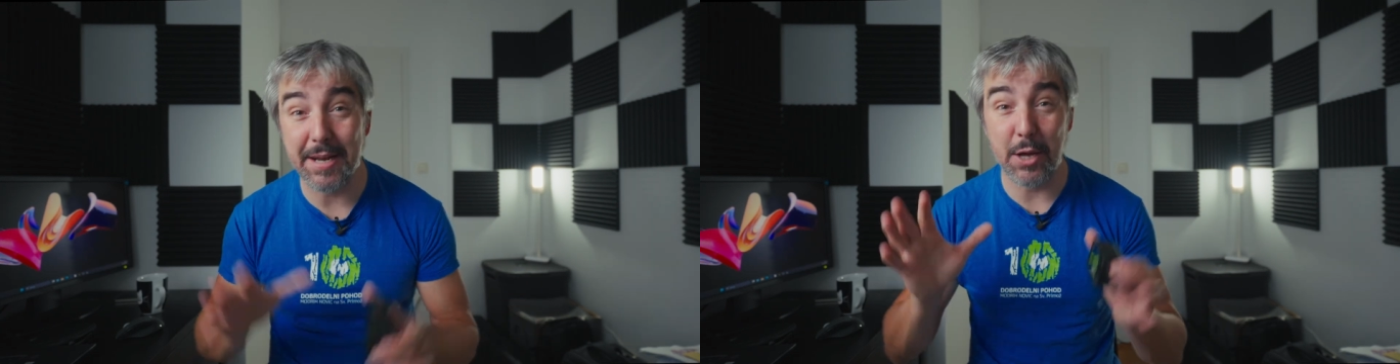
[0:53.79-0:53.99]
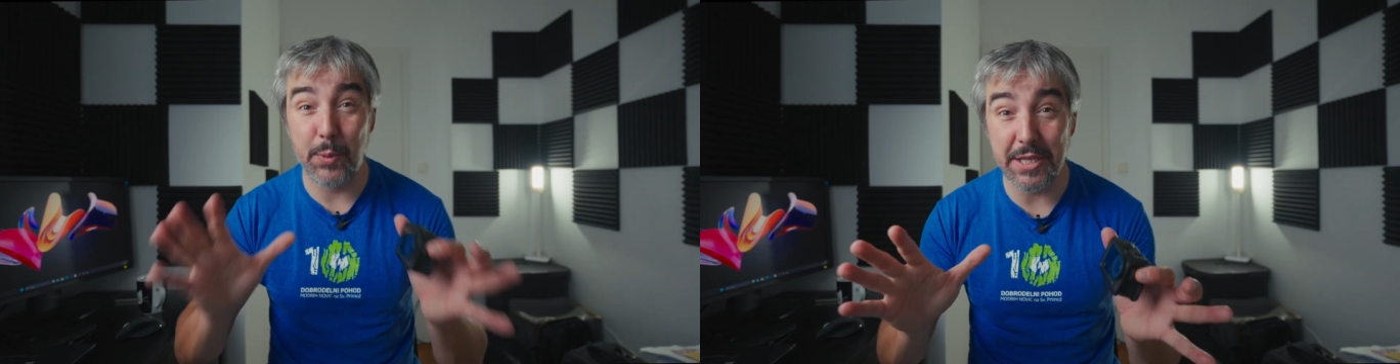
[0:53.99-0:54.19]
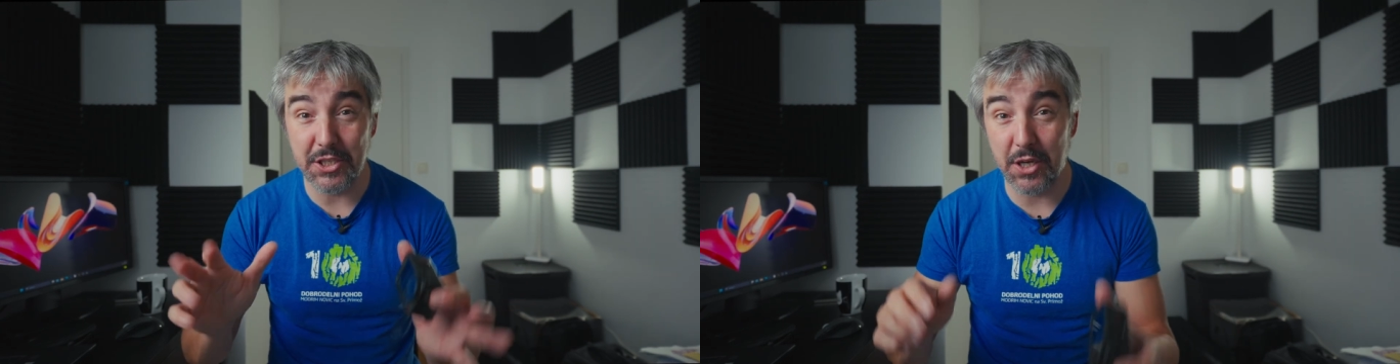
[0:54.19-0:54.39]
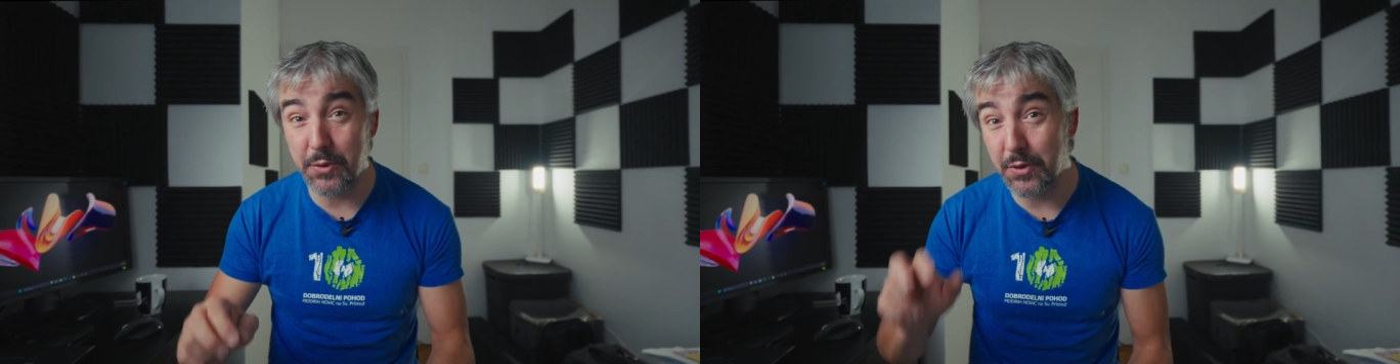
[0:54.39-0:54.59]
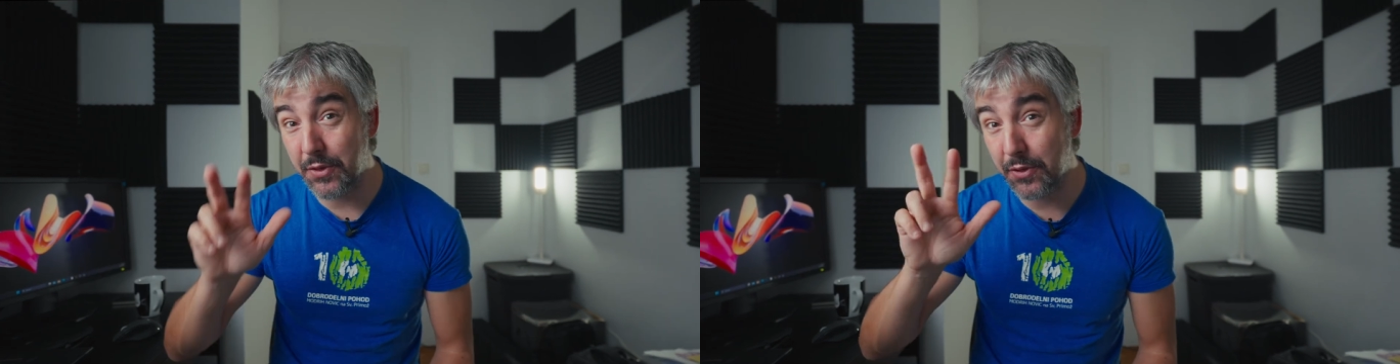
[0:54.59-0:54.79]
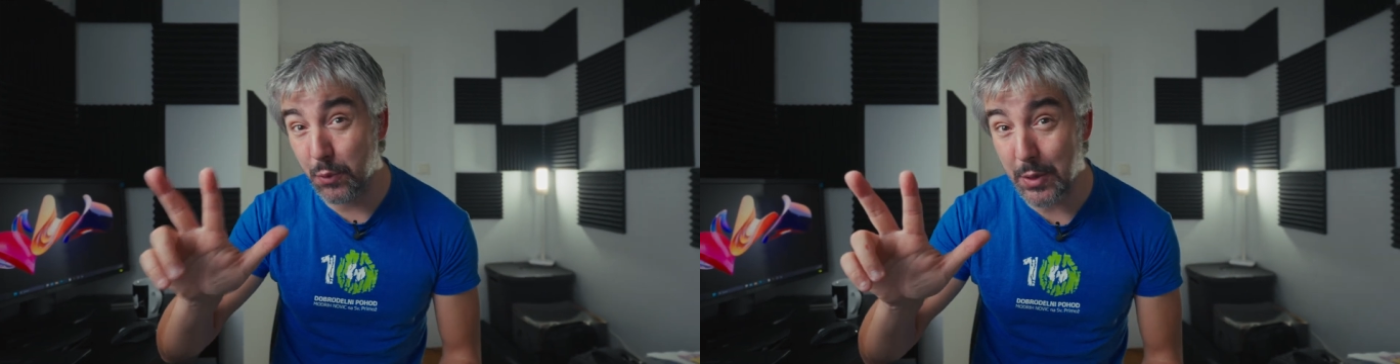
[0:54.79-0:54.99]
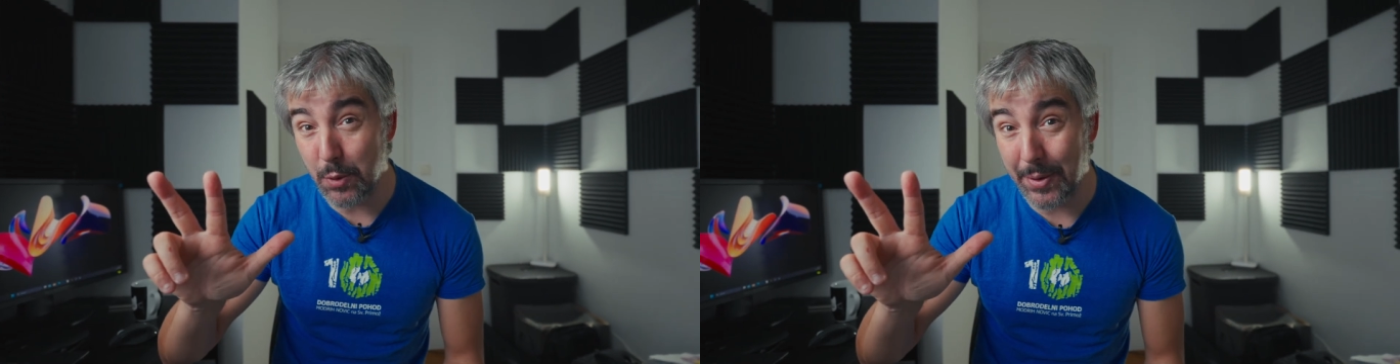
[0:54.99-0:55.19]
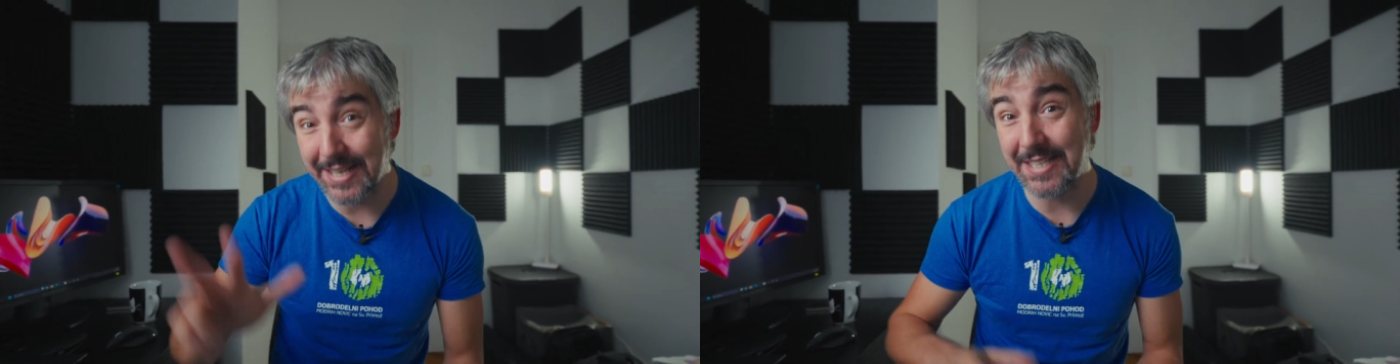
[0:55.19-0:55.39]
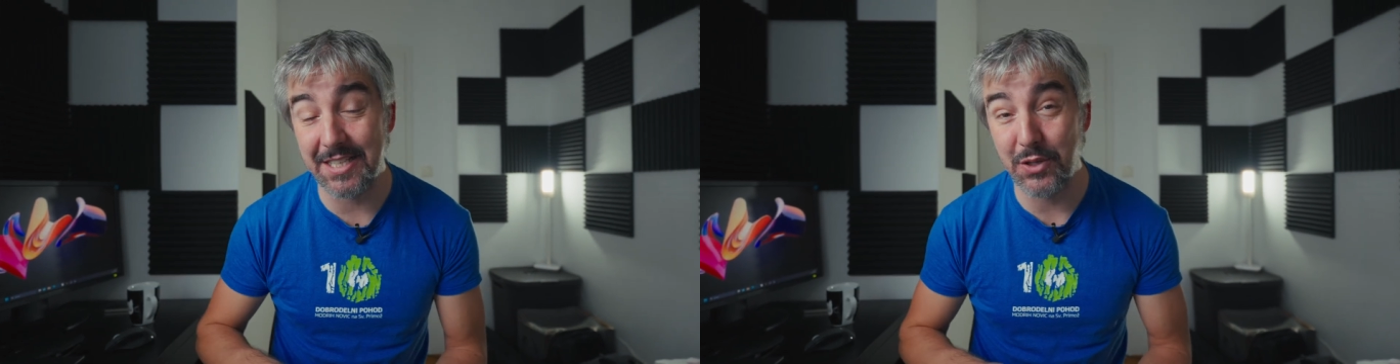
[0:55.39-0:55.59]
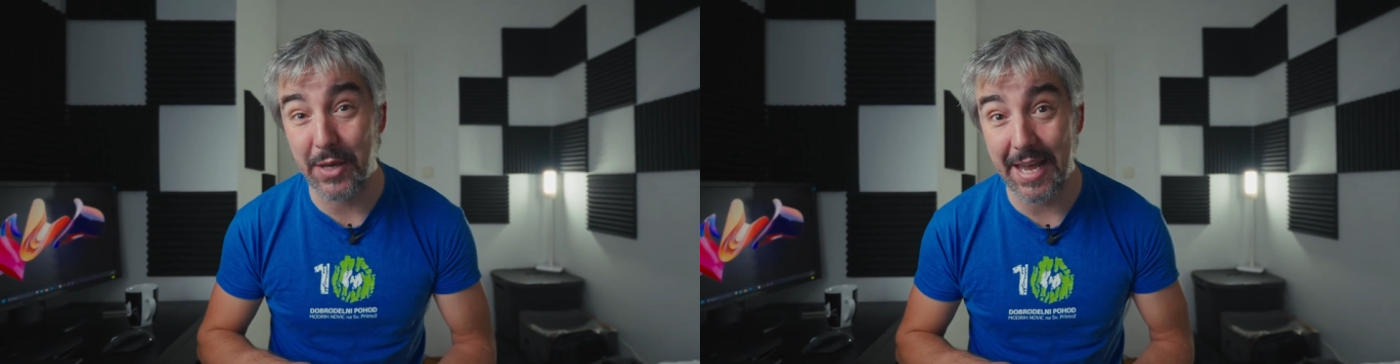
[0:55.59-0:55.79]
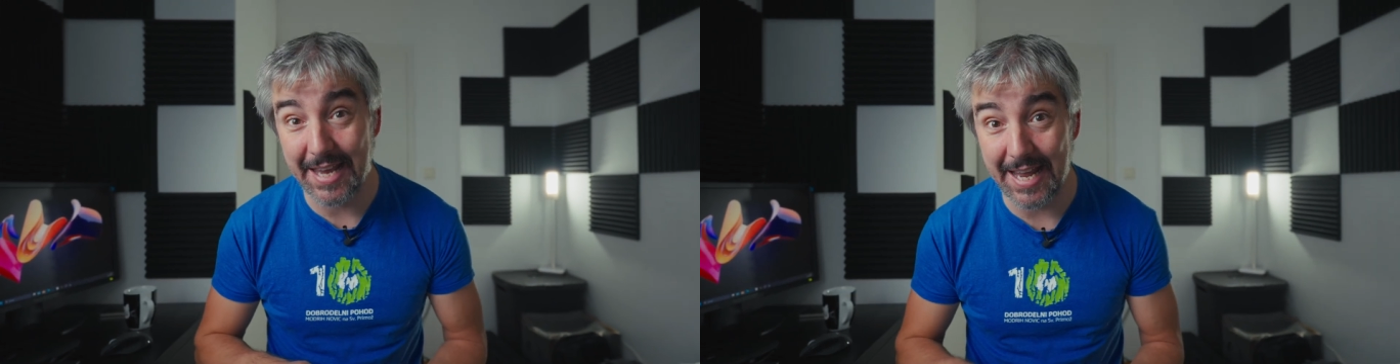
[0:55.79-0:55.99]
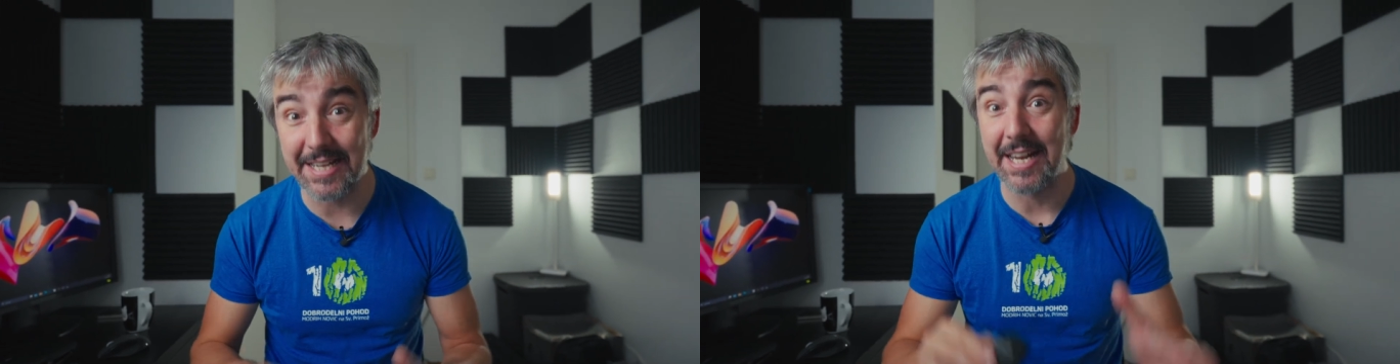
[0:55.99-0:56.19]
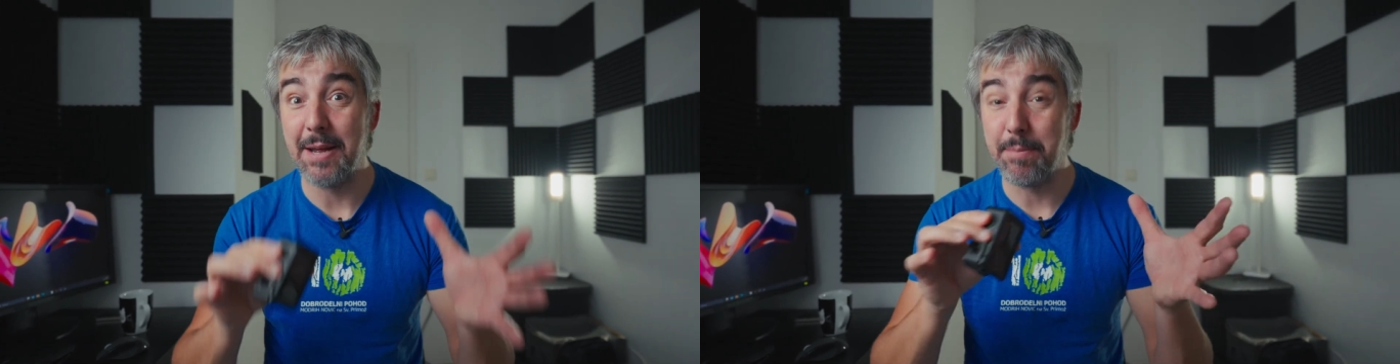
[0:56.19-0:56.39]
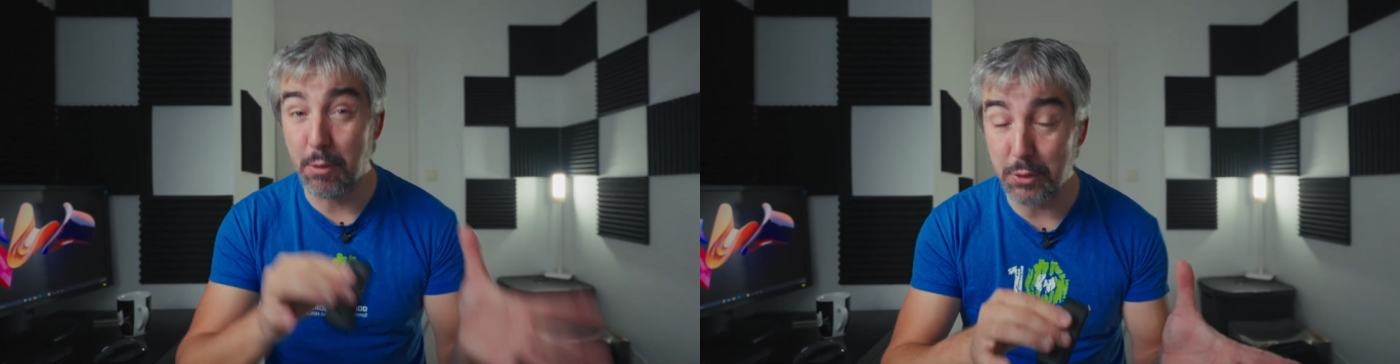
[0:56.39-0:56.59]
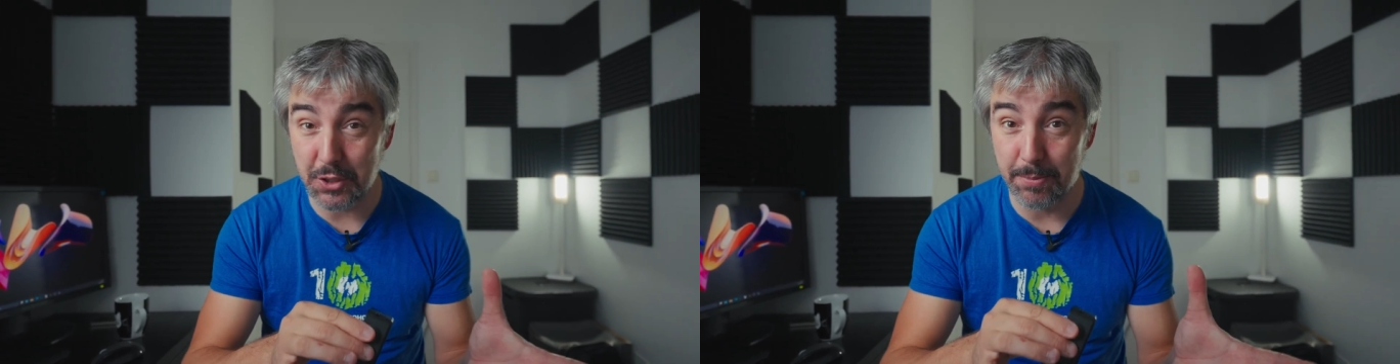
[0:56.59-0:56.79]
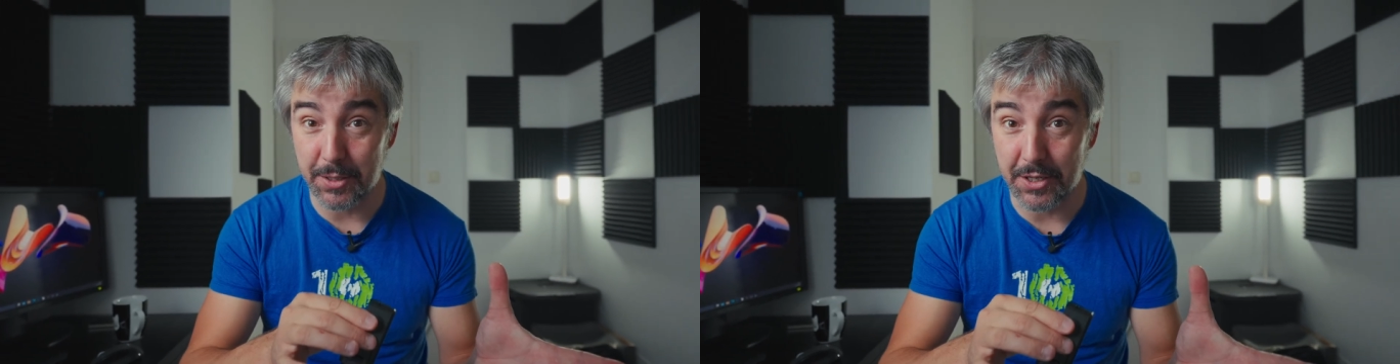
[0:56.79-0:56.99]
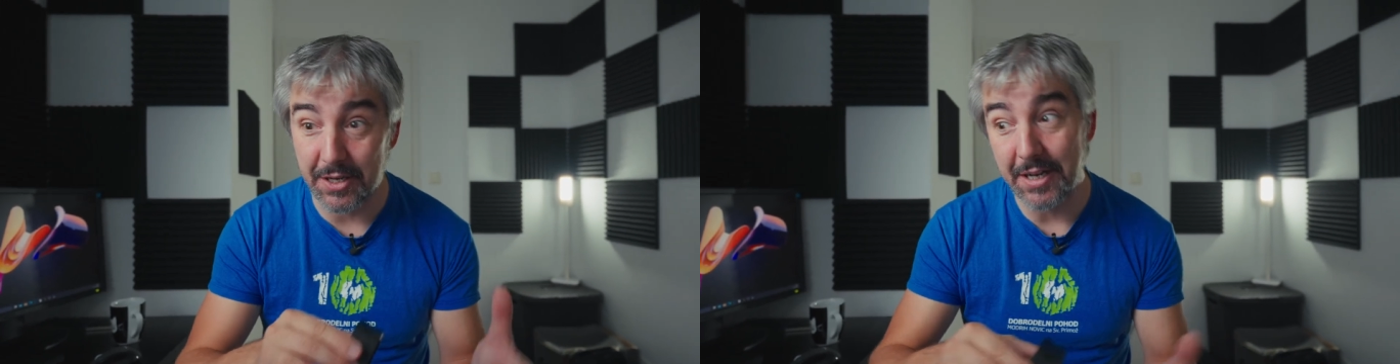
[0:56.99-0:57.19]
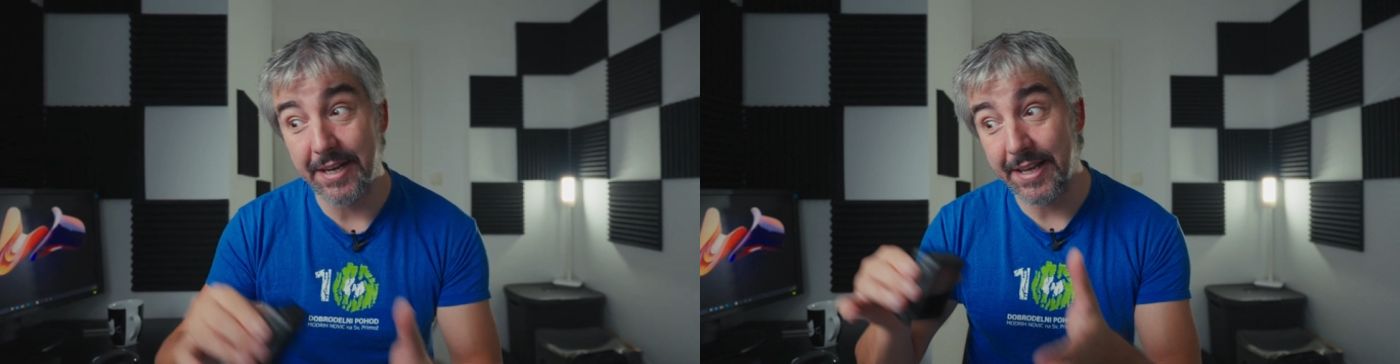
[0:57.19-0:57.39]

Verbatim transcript: but I will show you three ways you can get motion blur